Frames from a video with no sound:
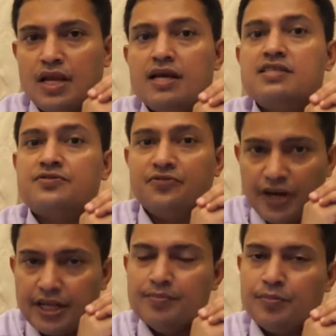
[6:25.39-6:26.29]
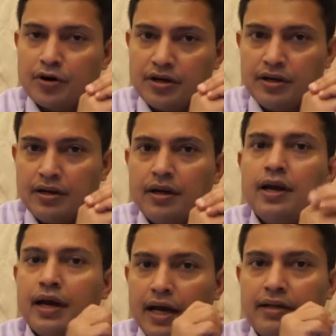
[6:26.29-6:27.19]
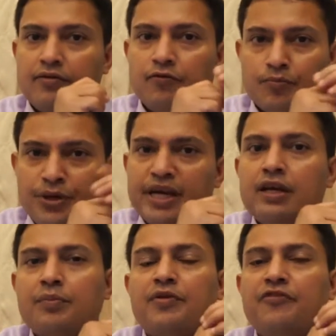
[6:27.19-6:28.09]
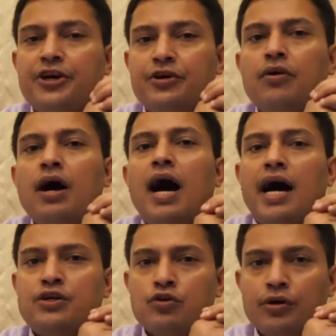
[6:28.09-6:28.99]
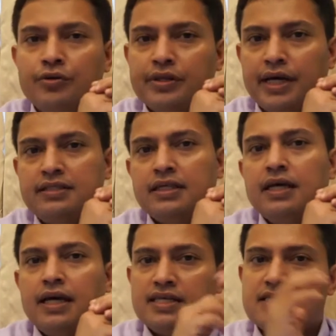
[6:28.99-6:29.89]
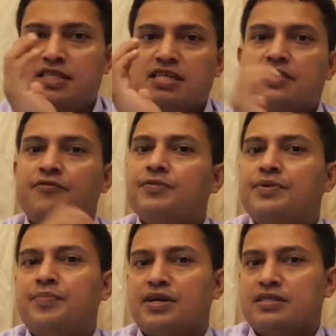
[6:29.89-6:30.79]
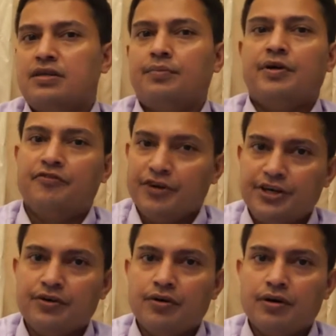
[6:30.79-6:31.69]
It's very important. At the beginning of the video, I told you that it's just a 50% of the video.